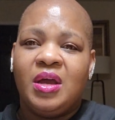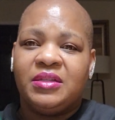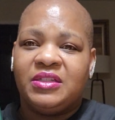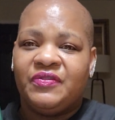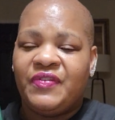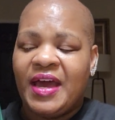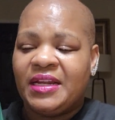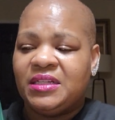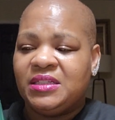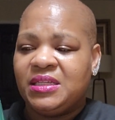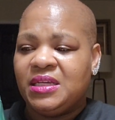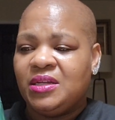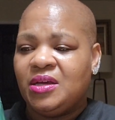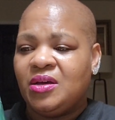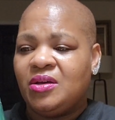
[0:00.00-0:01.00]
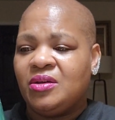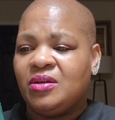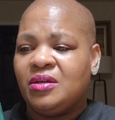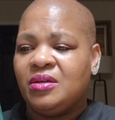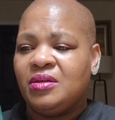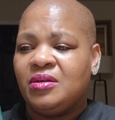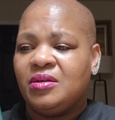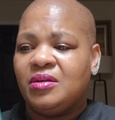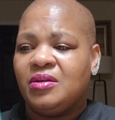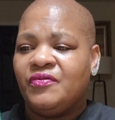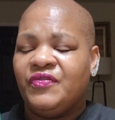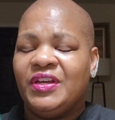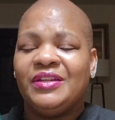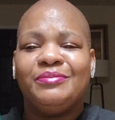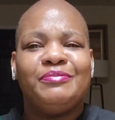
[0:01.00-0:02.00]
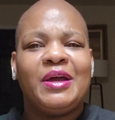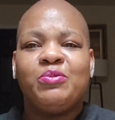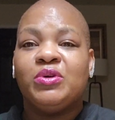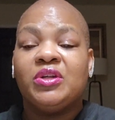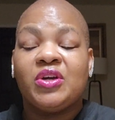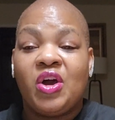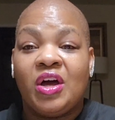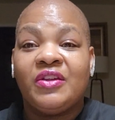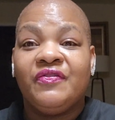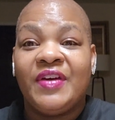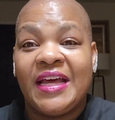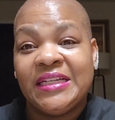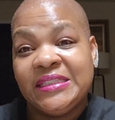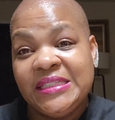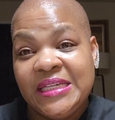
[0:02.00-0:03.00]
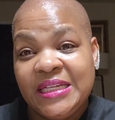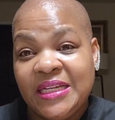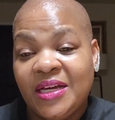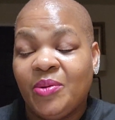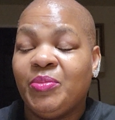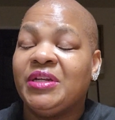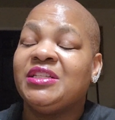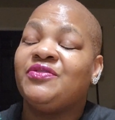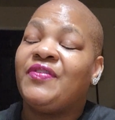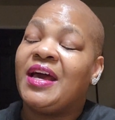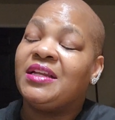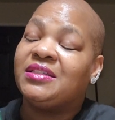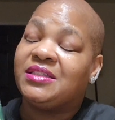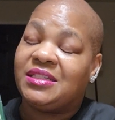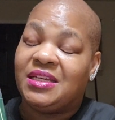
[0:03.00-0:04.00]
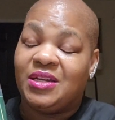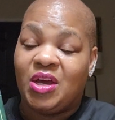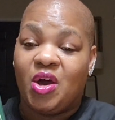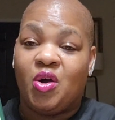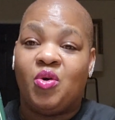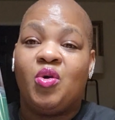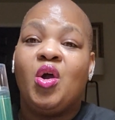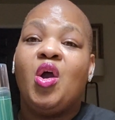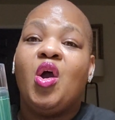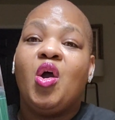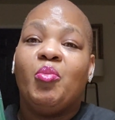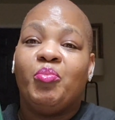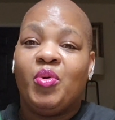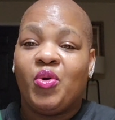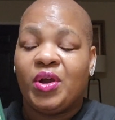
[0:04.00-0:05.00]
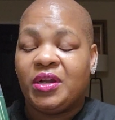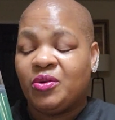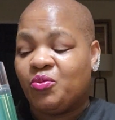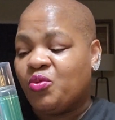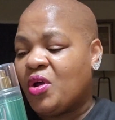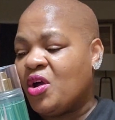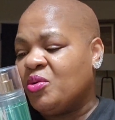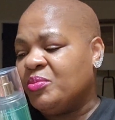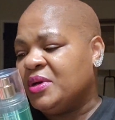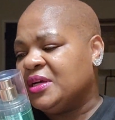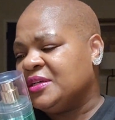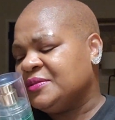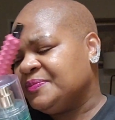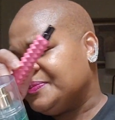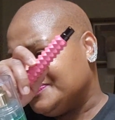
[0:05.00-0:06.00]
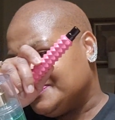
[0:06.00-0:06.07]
The Valentino, I want to call it Valentina, but it's Valentino Born in Roma.